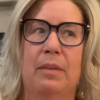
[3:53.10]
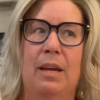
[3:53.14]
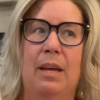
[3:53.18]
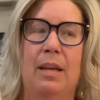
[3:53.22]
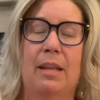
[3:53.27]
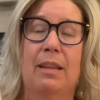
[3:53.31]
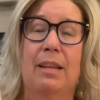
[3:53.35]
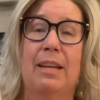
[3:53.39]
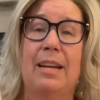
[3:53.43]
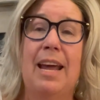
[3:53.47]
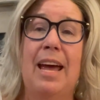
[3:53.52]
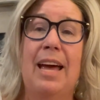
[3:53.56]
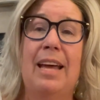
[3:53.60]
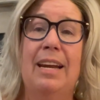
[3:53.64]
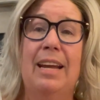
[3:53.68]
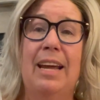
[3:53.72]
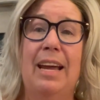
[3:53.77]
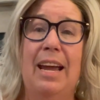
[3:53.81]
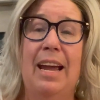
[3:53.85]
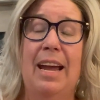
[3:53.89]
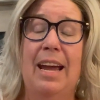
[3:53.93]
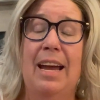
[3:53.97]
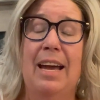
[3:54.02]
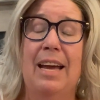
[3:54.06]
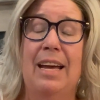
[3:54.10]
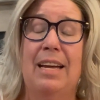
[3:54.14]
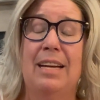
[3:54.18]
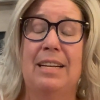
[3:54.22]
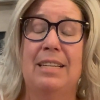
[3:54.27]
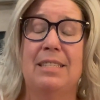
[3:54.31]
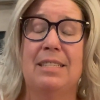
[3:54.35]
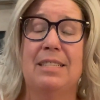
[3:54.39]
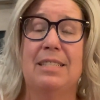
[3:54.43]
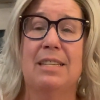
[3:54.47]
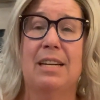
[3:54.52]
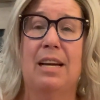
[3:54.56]
Lynette
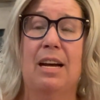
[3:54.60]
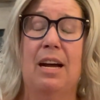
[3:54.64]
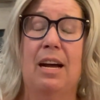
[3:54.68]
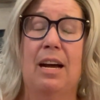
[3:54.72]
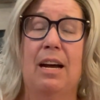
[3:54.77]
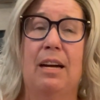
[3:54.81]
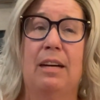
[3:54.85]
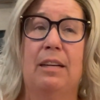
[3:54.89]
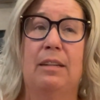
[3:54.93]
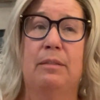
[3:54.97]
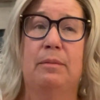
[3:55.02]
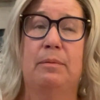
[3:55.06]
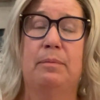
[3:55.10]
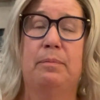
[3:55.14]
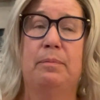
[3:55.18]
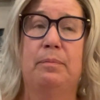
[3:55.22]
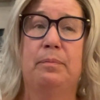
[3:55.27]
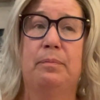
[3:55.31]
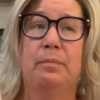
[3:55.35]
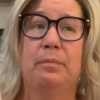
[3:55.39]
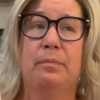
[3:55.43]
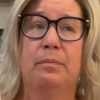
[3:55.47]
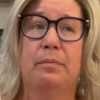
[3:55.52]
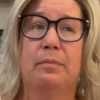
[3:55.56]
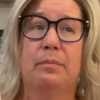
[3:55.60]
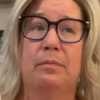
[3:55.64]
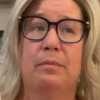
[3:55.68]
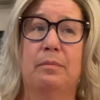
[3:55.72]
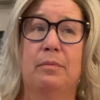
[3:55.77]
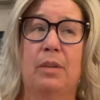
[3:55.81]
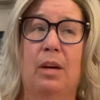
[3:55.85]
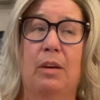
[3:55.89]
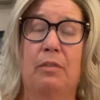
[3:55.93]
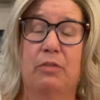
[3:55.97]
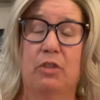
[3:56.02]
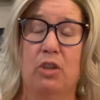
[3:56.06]
and
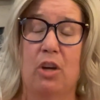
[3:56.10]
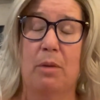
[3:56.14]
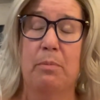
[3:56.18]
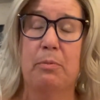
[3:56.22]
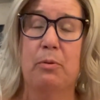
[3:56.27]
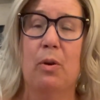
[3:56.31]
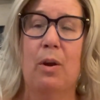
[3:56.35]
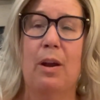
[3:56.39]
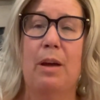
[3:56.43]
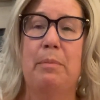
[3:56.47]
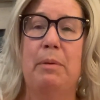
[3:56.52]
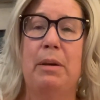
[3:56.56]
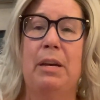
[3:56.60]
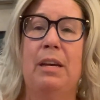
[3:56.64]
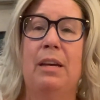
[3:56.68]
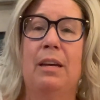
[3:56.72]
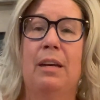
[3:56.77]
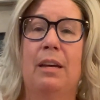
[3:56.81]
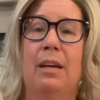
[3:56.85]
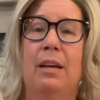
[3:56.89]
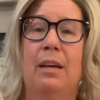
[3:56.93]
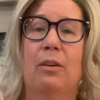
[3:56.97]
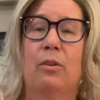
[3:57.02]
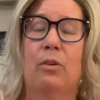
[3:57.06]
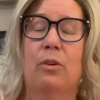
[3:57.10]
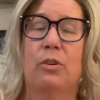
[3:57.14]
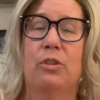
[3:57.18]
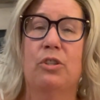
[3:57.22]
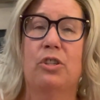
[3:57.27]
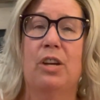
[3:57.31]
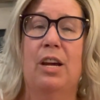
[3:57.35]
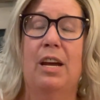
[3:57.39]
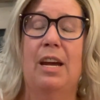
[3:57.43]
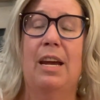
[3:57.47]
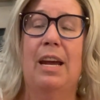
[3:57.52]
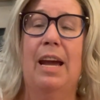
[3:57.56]
of Charmed Grammy
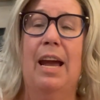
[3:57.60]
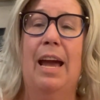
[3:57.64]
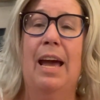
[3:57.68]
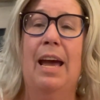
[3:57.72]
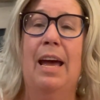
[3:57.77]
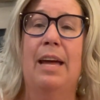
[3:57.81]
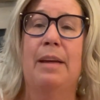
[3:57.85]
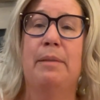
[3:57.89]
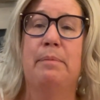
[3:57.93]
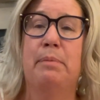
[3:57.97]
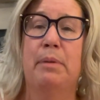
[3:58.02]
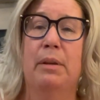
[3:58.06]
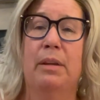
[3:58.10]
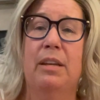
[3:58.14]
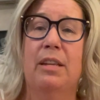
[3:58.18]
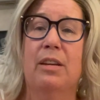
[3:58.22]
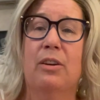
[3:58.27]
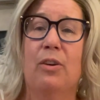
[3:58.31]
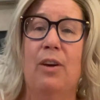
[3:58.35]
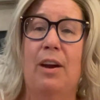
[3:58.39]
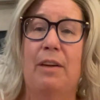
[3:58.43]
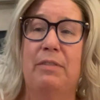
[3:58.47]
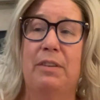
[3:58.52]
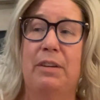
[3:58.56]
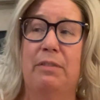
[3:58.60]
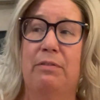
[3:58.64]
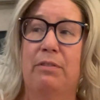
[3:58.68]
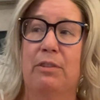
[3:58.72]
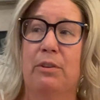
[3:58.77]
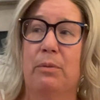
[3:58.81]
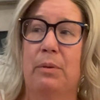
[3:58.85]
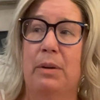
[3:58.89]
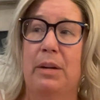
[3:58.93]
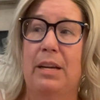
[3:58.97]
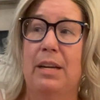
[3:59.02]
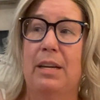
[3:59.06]
Crochet and Billy the Crafty
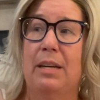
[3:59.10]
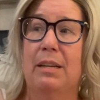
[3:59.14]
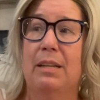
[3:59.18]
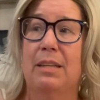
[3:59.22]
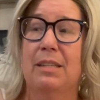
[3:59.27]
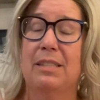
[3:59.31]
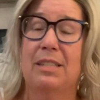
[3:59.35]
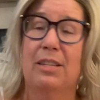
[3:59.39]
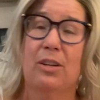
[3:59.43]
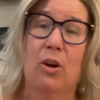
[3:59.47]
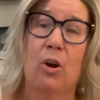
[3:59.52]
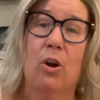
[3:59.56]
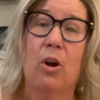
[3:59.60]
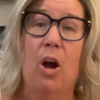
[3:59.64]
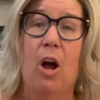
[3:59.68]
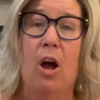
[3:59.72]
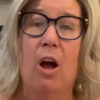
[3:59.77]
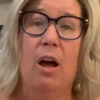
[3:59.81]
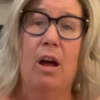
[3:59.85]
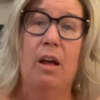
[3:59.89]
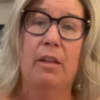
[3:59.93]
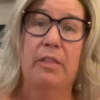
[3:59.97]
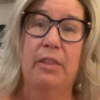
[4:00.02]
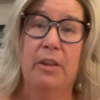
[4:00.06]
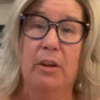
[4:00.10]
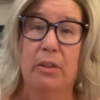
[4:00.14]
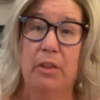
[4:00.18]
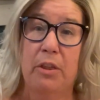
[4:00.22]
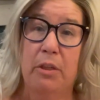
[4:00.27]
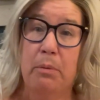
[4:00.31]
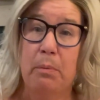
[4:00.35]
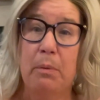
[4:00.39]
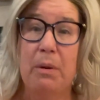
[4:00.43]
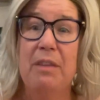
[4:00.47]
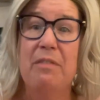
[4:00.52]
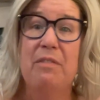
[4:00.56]
Floridian, because they're all the
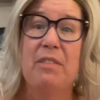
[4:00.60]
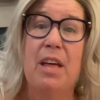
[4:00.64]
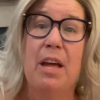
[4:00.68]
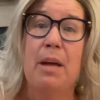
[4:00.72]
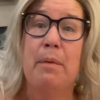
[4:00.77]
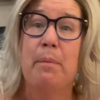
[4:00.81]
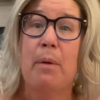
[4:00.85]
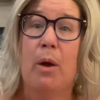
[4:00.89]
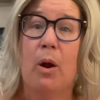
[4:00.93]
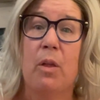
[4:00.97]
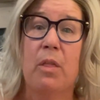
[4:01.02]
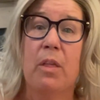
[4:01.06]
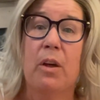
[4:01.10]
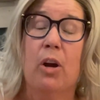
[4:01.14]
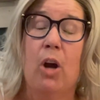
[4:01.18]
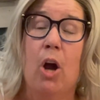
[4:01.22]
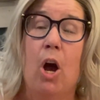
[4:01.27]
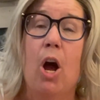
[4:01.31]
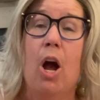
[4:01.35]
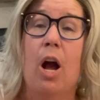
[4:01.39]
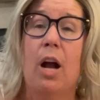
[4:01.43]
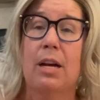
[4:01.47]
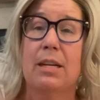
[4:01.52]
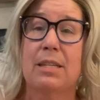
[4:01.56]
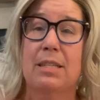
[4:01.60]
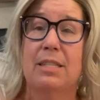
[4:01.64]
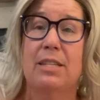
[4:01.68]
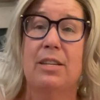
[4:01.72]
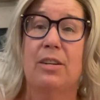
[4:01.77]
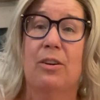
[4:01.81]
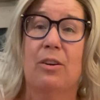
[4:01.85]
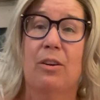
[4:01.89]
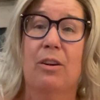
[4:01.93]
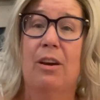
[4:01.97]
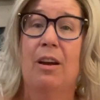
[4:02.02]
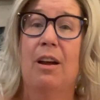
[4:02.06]
3 of them are the cogs
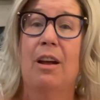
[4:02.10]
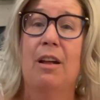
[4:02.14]
here.